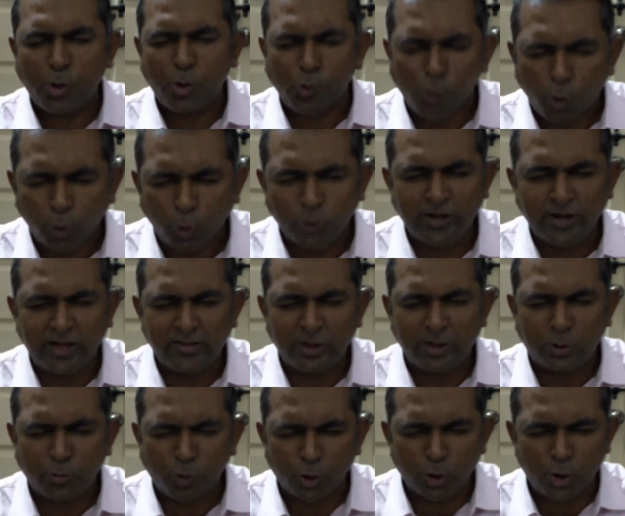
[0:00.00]
a wound, and
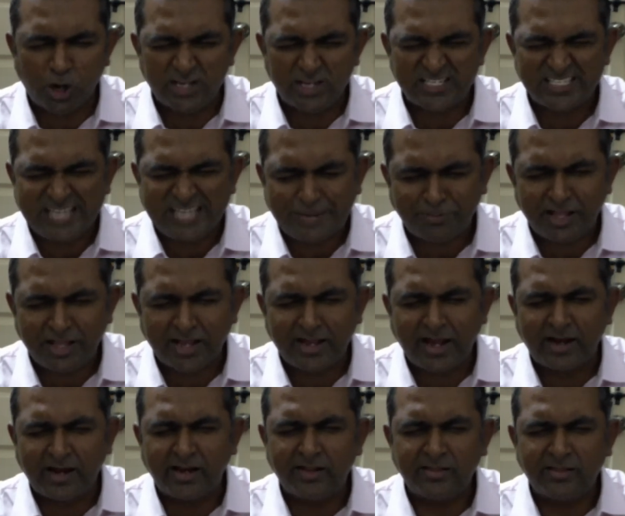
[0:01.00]
that wound got septic,
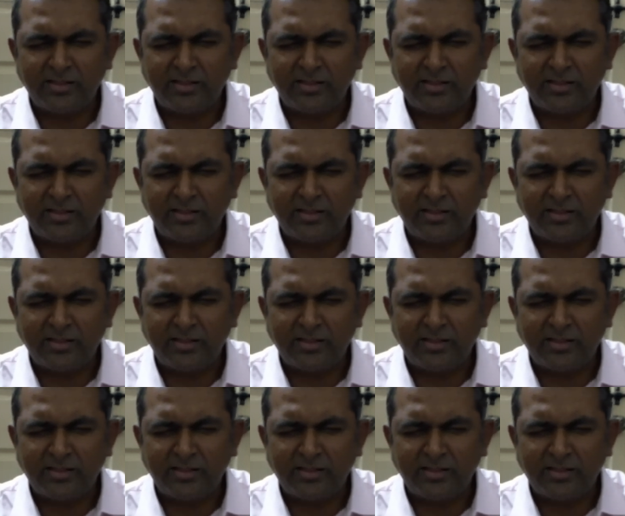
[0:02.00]
and